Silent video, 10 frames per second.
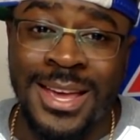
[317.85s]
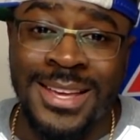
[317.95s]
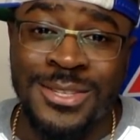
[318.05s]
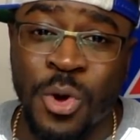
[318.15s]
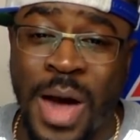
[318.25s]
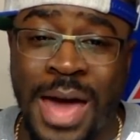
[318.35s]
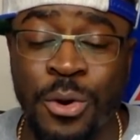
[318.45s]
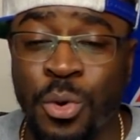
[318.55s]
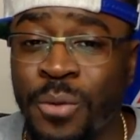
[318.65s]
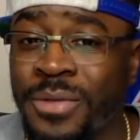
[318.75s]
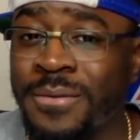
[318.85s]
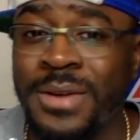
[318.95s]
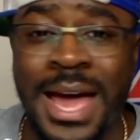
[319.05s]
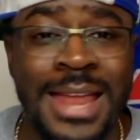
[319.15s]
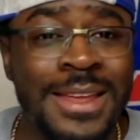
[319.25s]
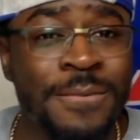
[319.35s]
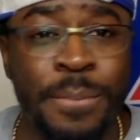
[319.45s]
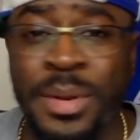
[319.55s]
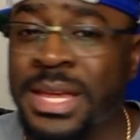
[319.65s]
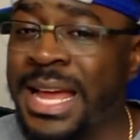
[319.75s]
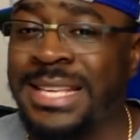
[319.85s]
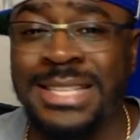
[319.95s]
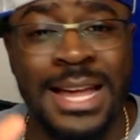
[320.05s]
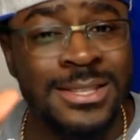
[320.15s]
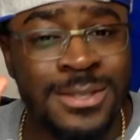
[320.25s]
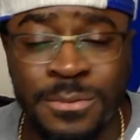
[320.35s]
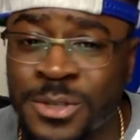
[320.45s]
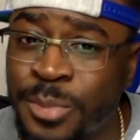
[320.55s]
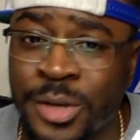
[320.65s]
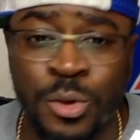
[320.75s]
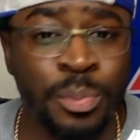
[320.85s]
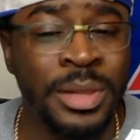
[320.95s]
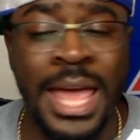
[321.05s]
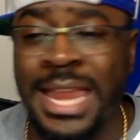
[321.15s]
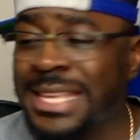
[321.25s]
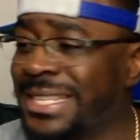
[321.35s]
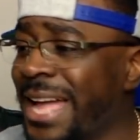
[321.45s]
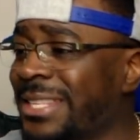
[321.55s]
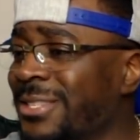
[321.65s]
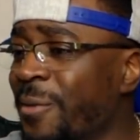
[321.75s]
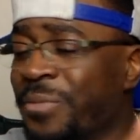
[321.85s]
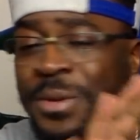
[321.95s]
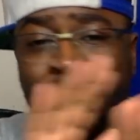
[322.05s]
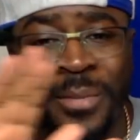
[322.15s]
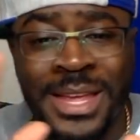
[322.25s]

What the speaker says: So I don't know if they've got, if Bean has got some special plan. He's got something.